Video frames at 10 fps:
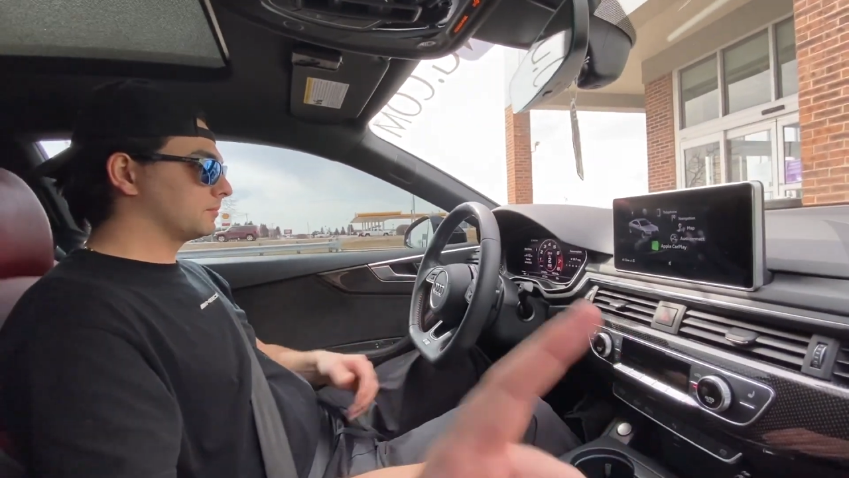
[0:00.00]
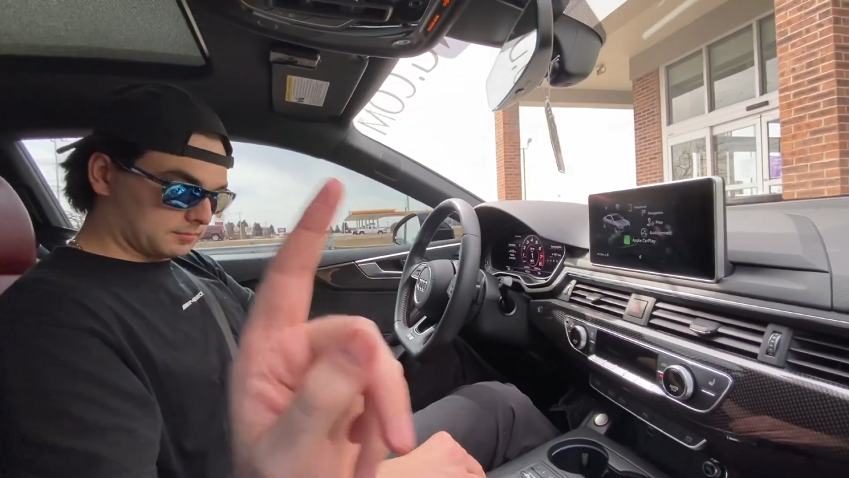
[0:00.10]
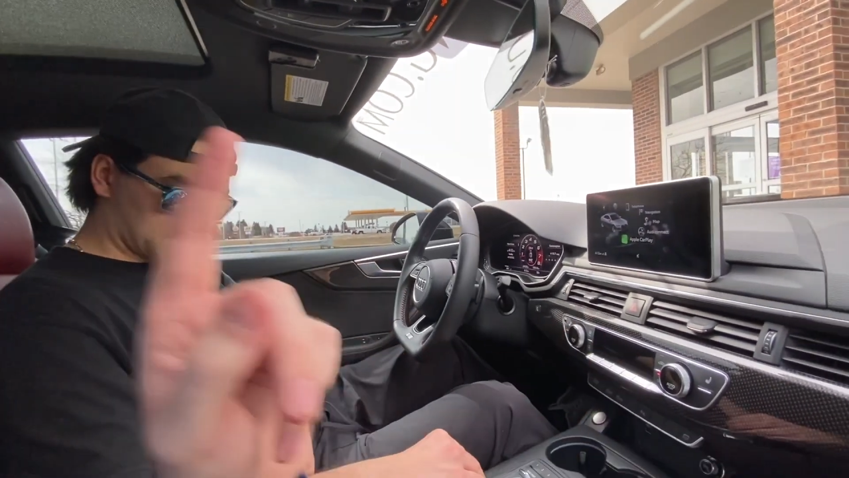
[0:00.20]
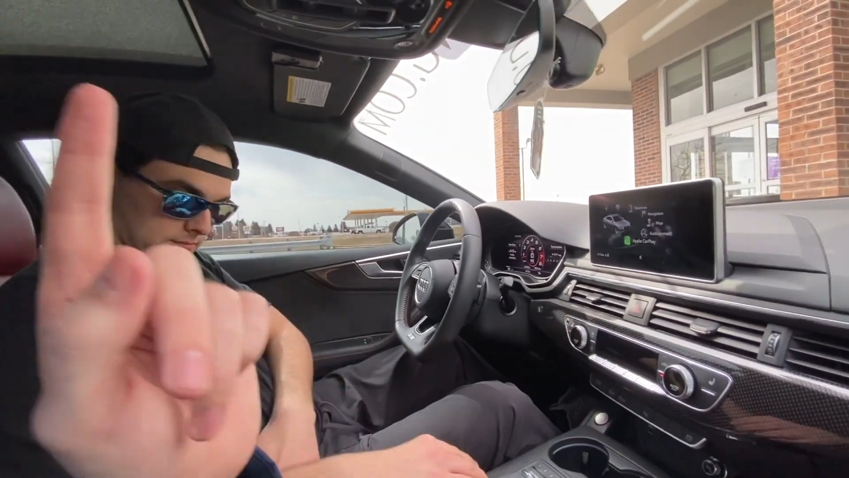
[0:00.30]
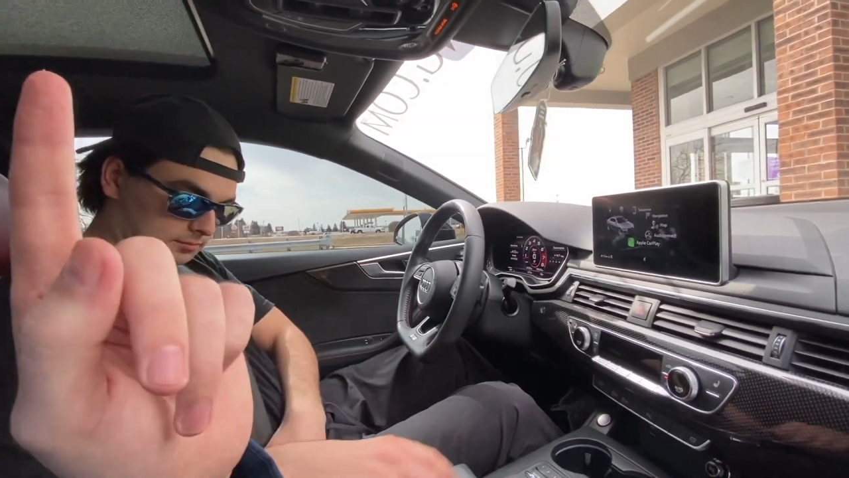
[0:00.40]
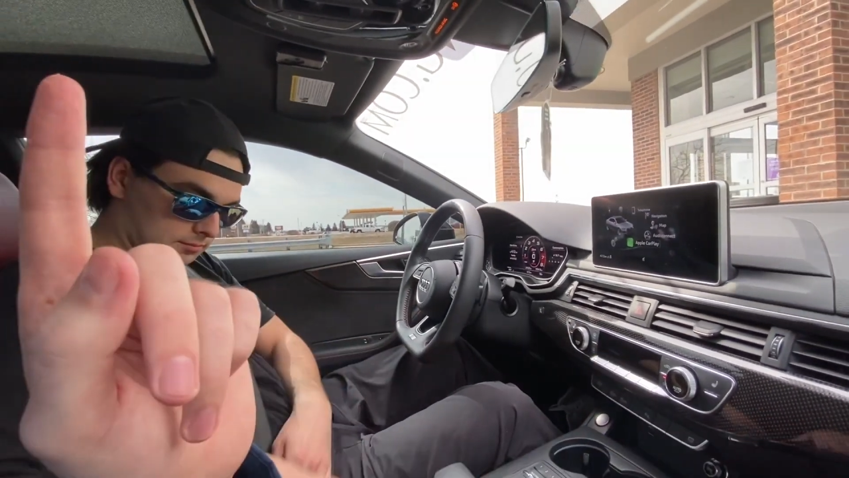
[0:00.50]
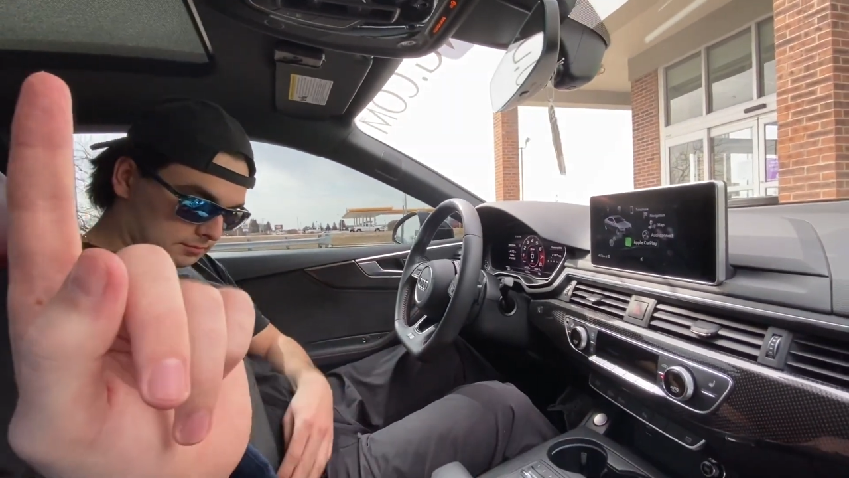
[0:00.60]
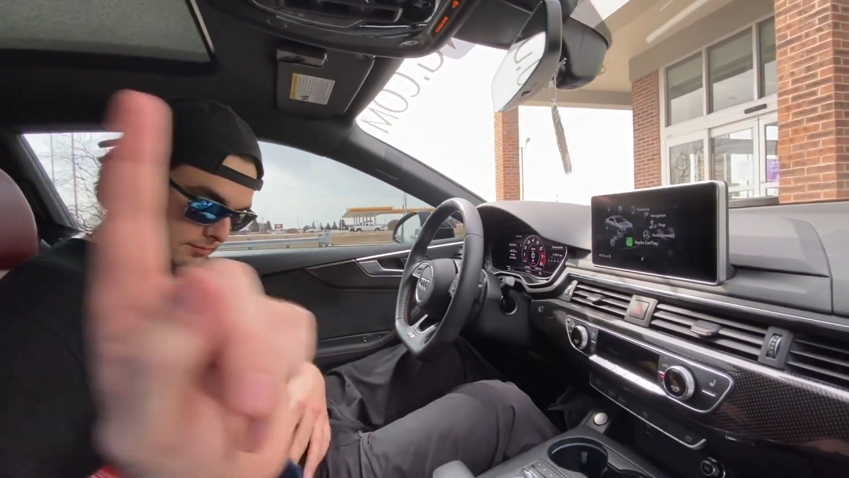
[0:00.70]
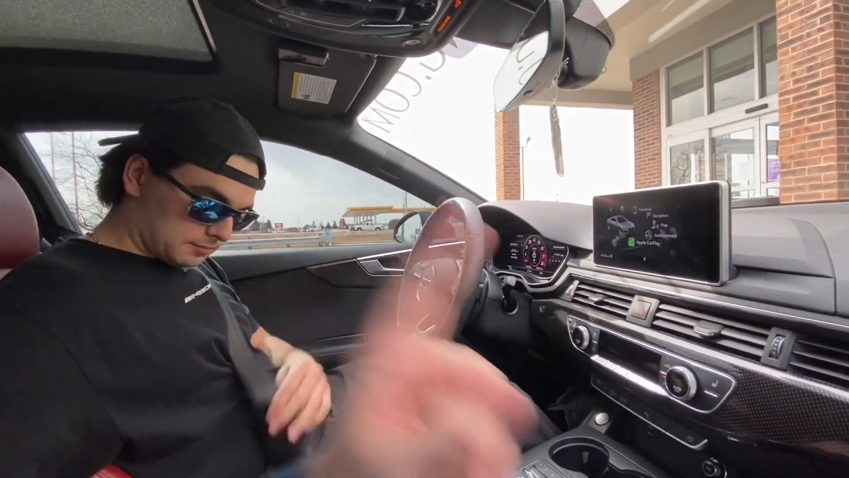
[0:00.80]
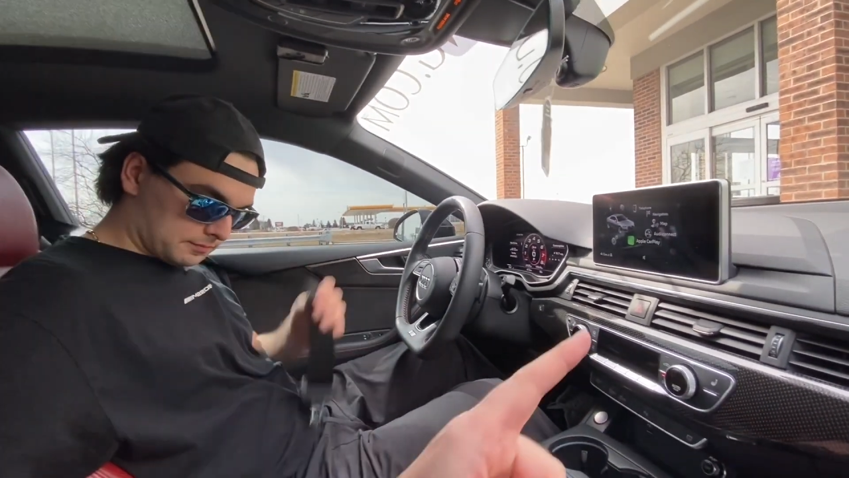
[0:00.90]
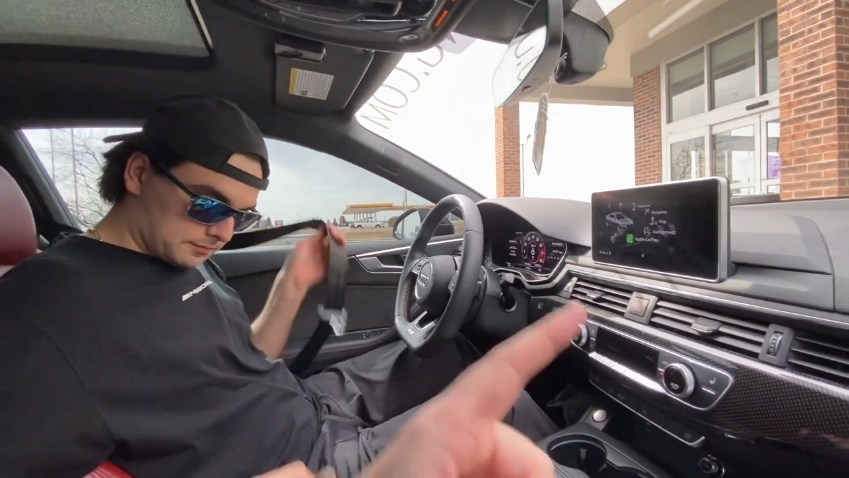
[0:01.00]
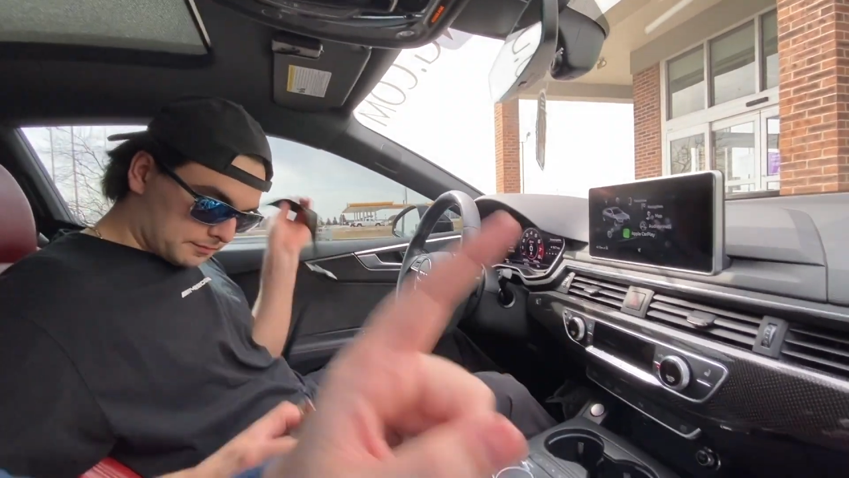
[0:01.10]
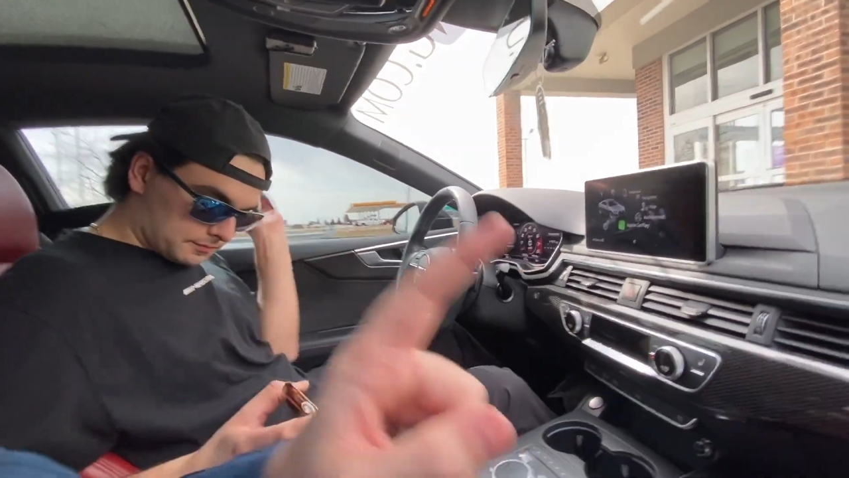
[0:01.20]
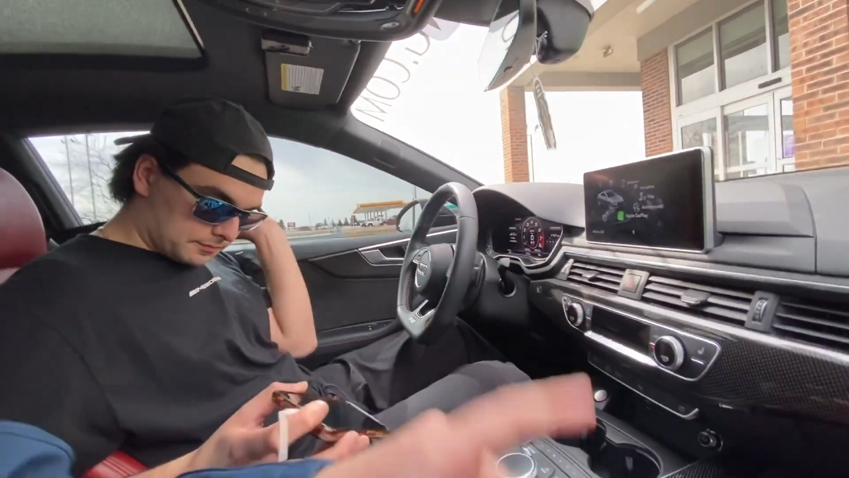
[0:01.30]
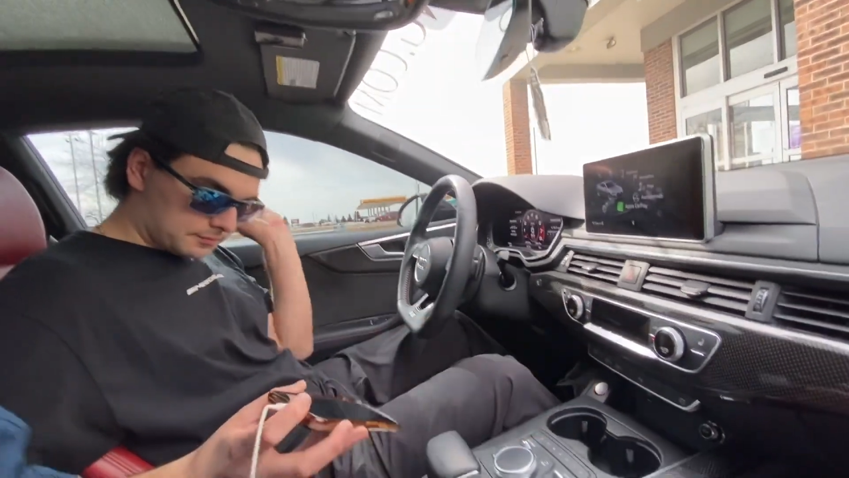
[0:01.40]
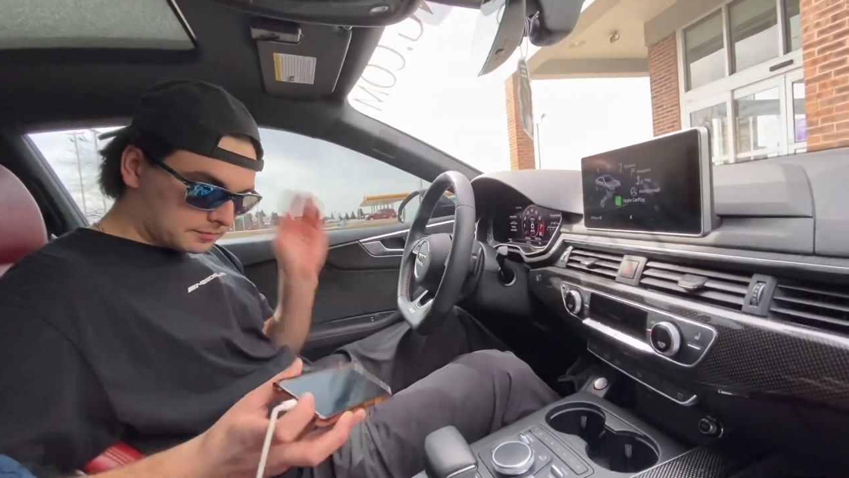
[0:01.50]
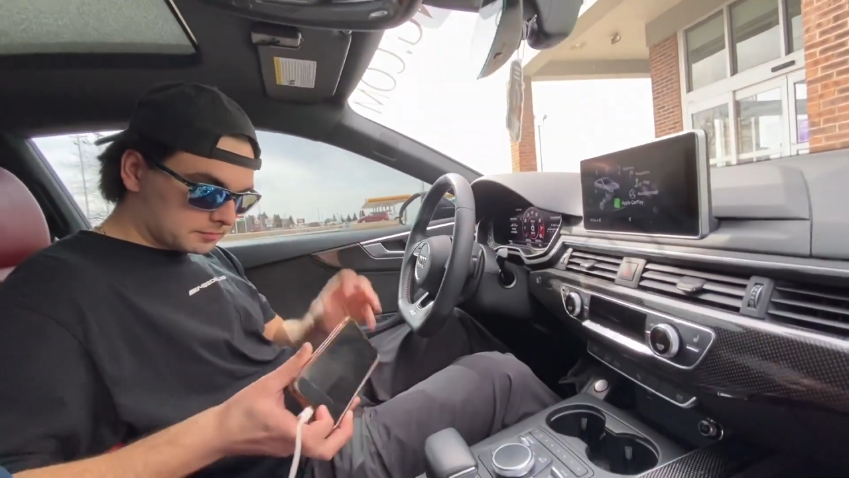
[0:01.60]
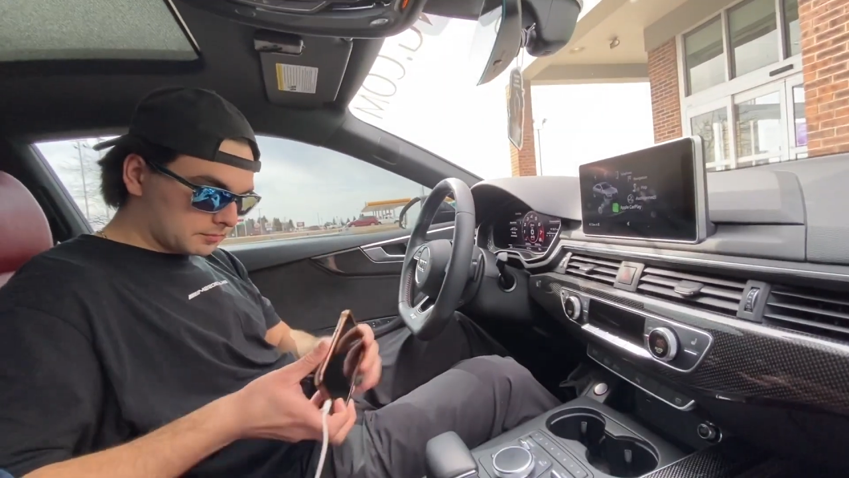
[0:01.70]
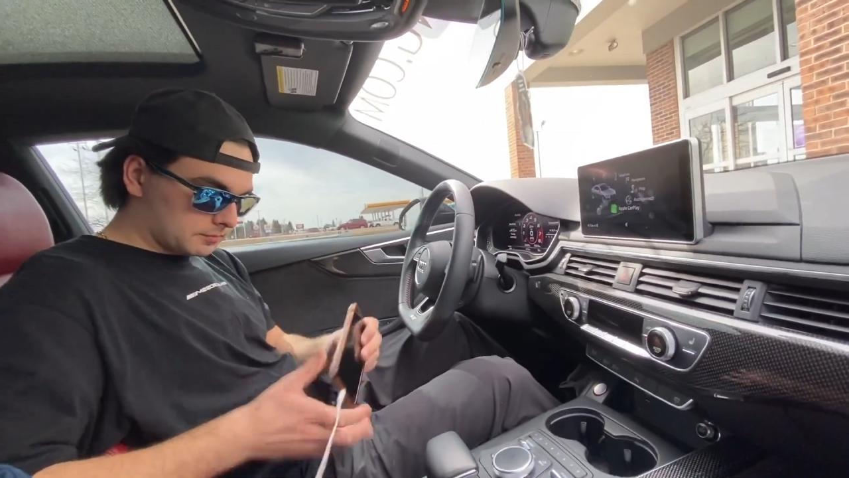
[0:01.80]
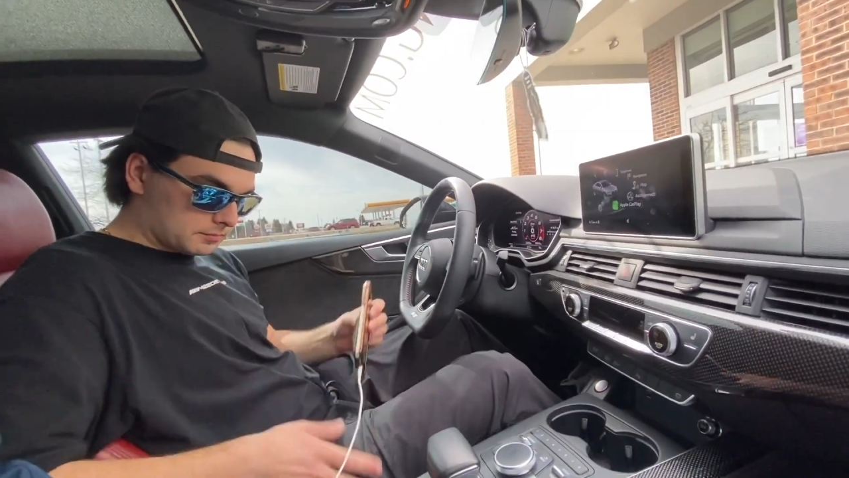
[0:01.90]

We are doing the tune today, ladies and